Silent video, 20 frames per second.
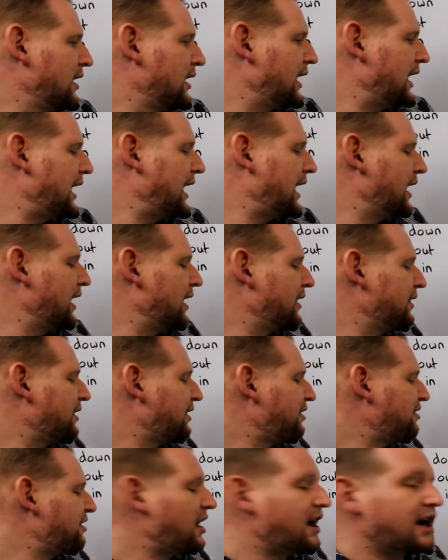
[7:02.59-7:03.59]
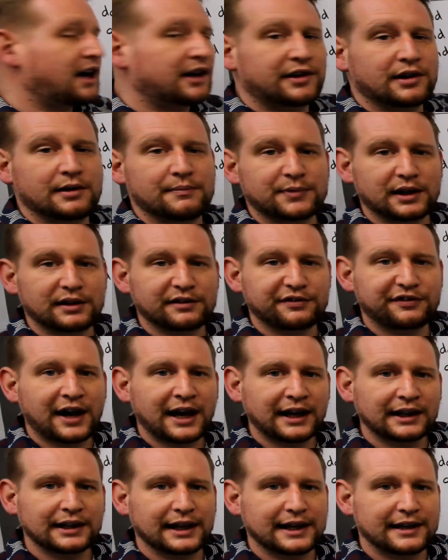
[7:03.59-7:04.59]
And the third and
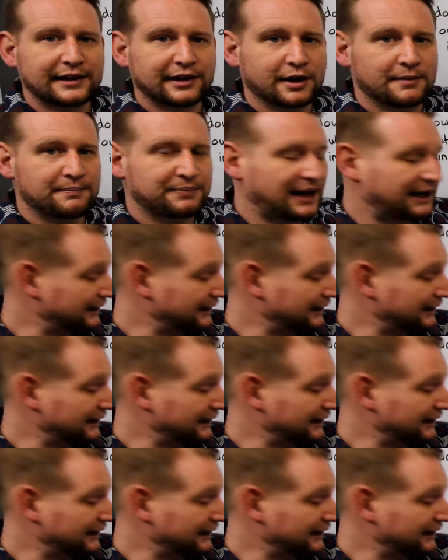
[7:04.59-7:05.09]
final idiom I'd